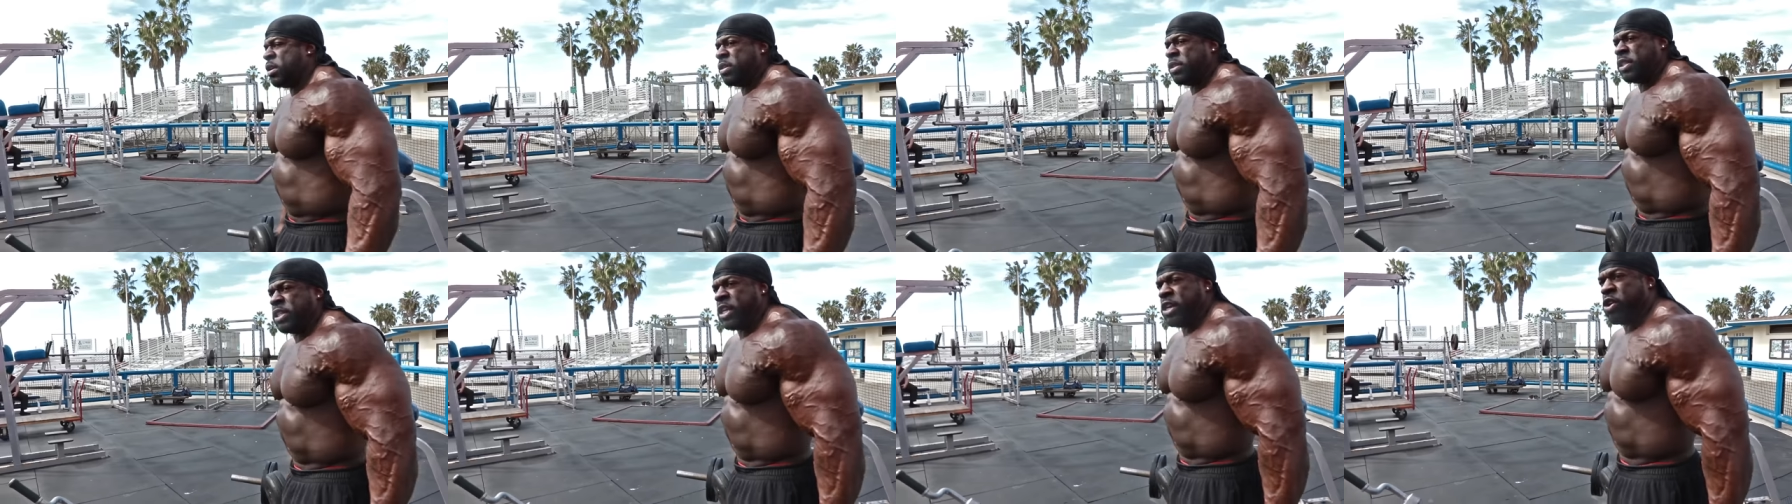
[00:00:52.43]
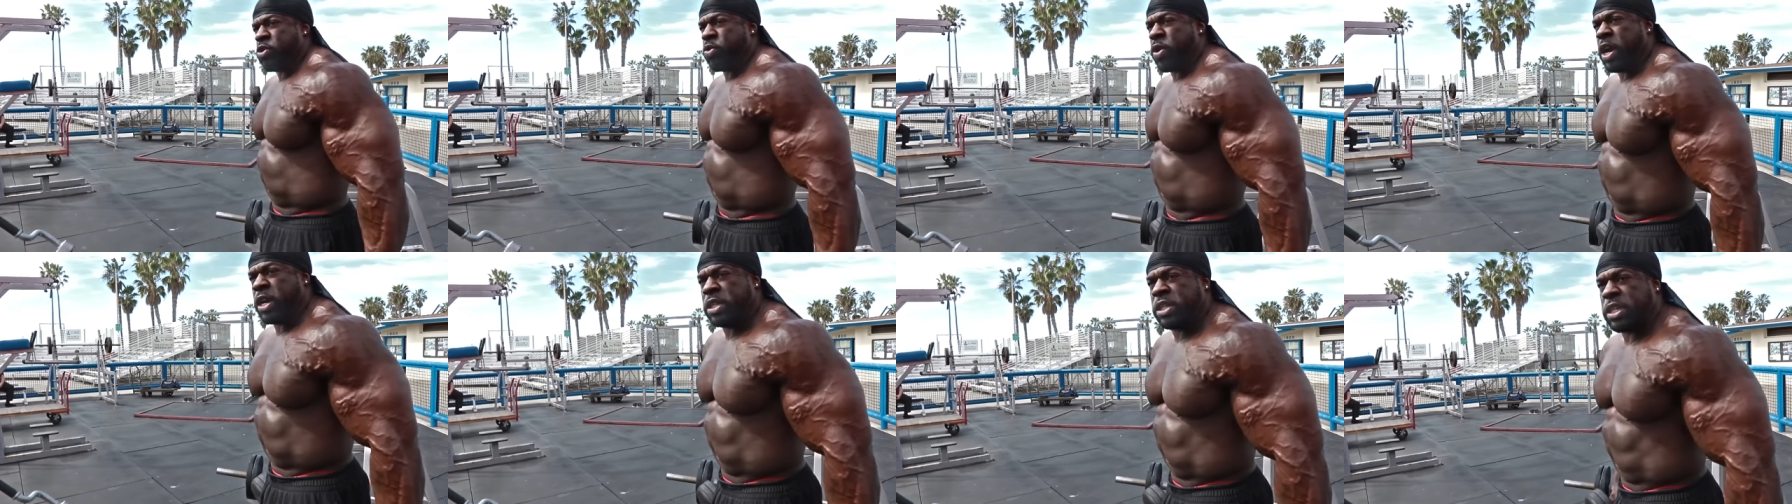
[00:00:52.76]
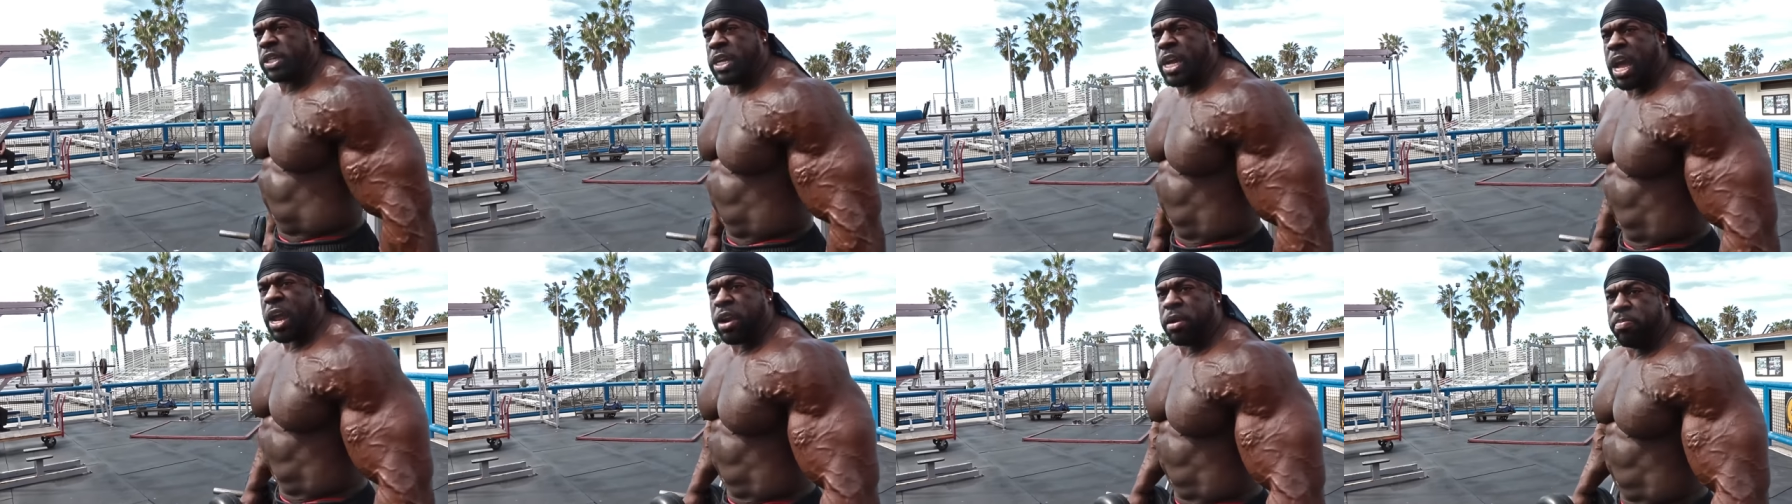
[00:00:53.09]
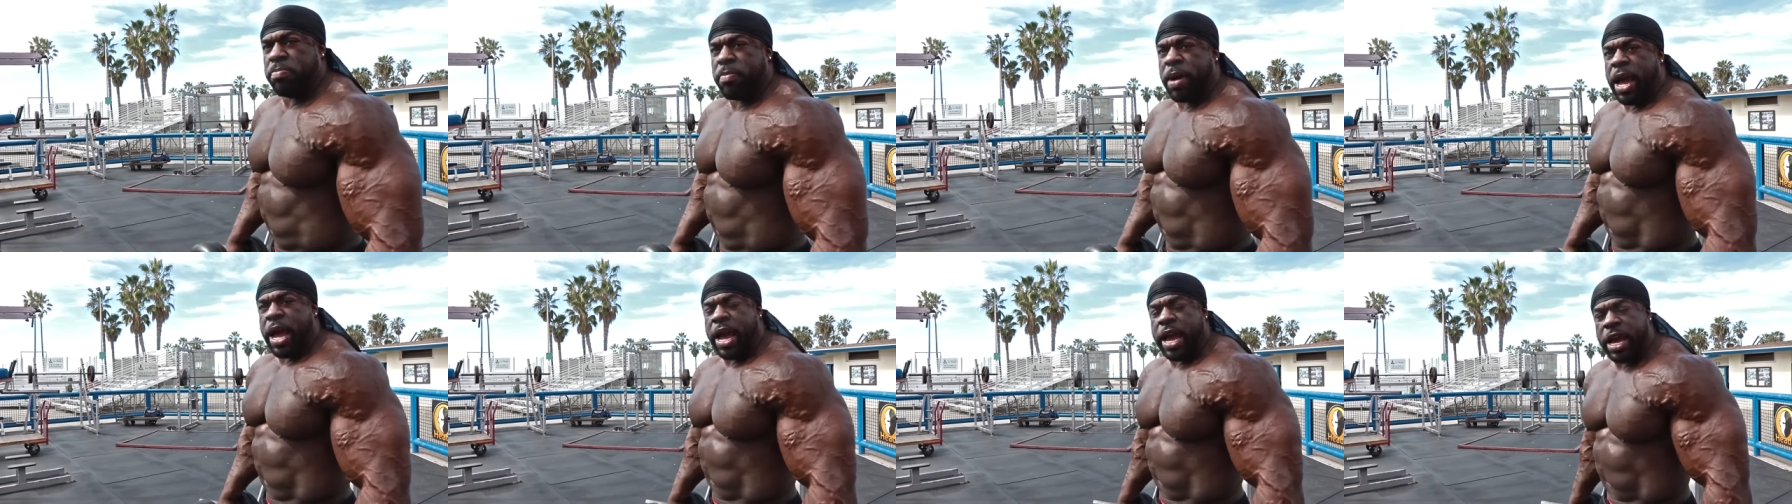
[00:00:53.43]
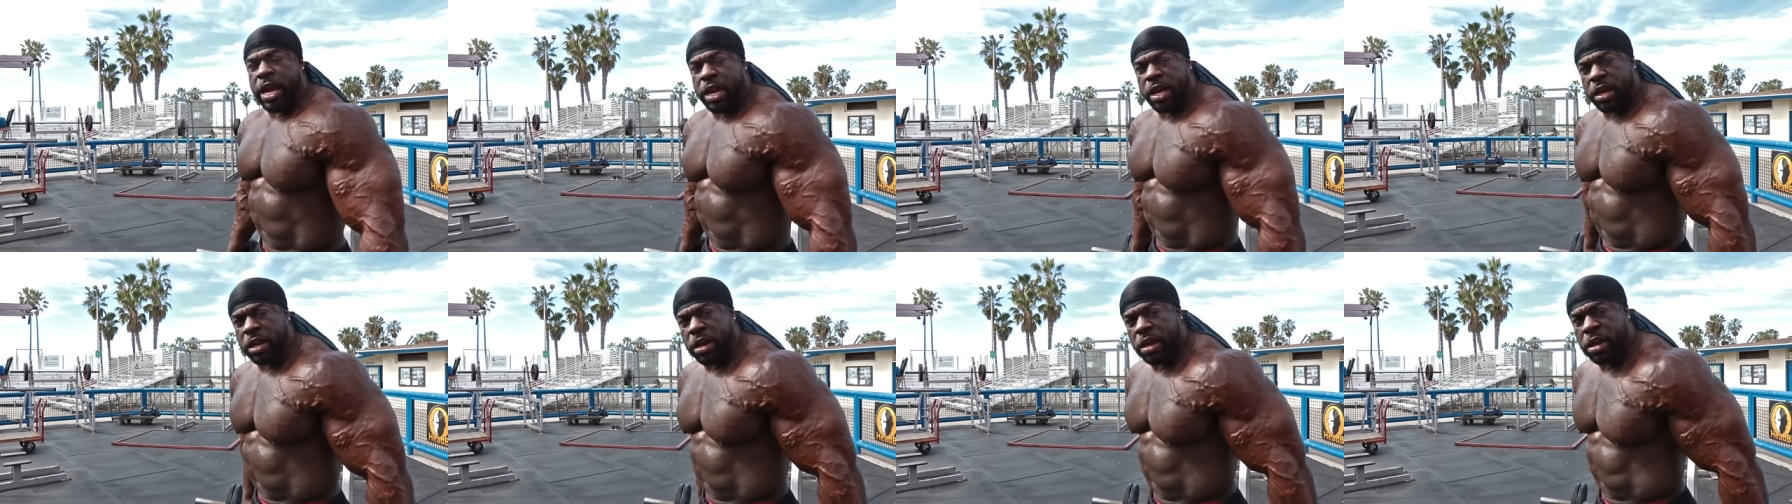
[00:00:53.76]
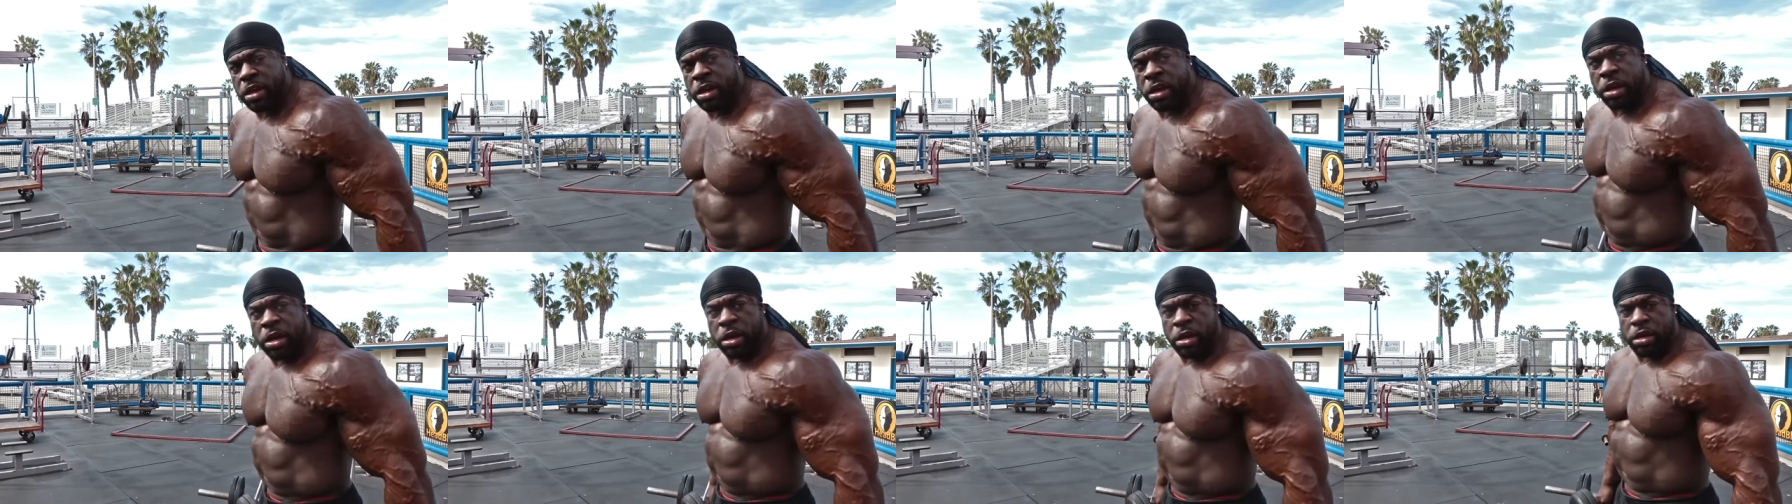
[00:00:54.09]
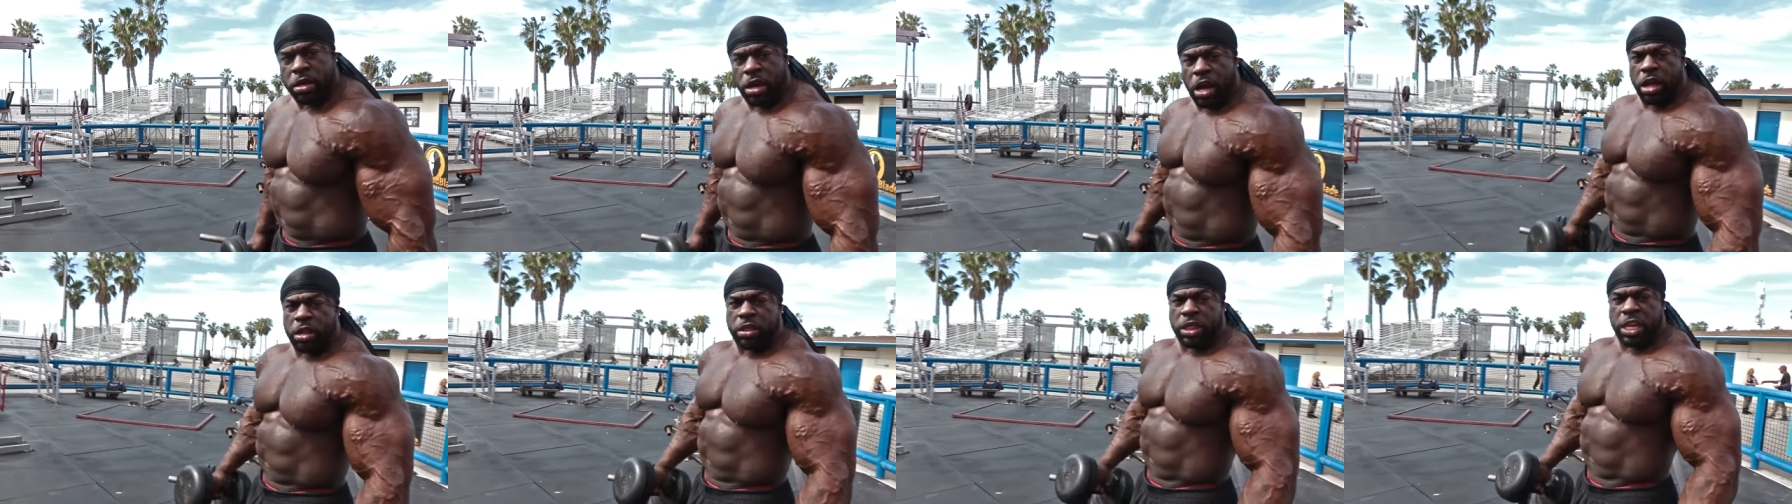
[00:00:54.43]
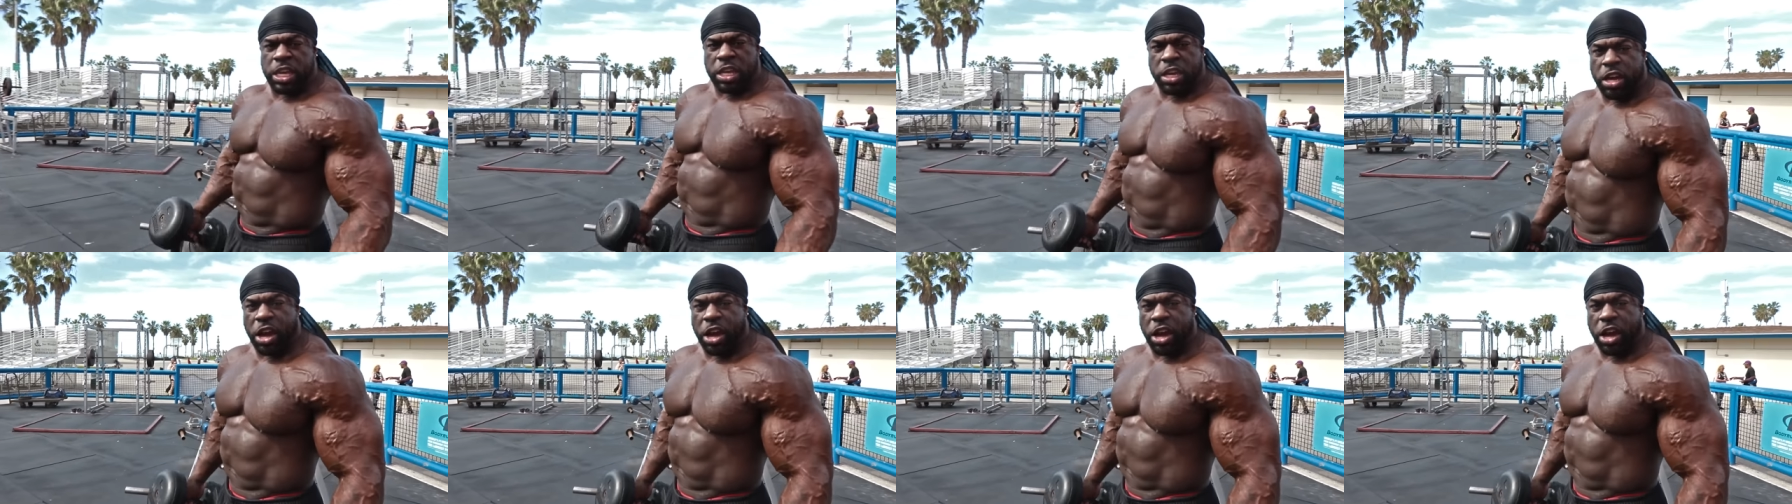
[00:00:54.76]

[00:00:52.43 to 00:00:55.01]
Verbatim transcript: Generation got it made. Y'all think